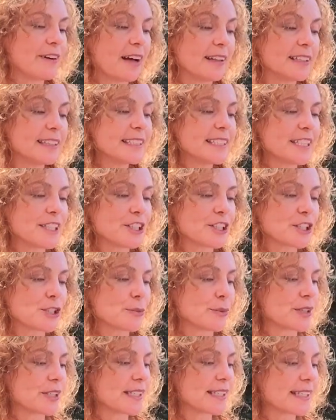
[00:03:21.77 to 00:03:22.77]
volunteers
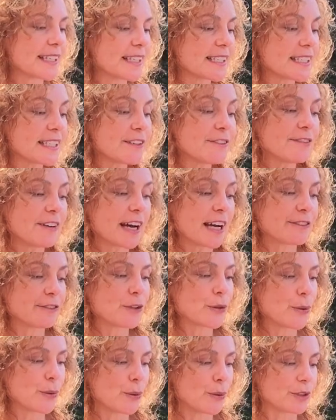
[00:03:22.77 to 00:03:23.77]
were 65
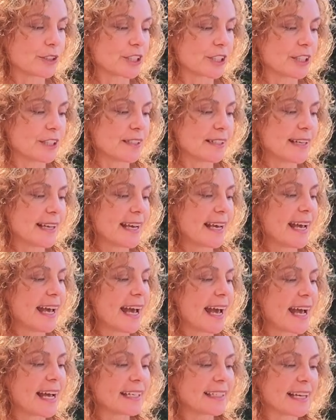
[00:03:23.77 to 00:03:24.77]
or older,
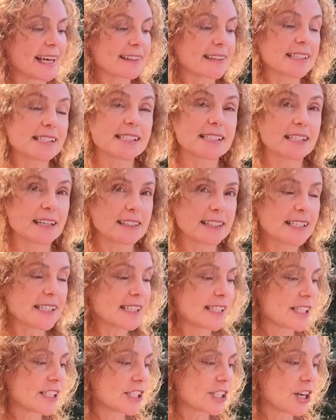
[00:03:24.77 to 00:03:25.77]
and at the study's
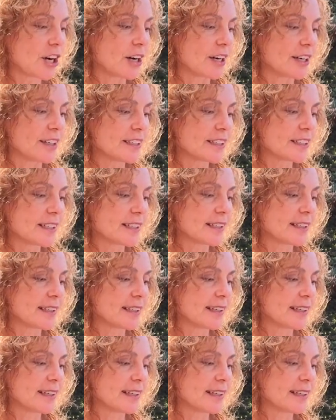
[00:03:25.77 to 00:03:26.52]
start,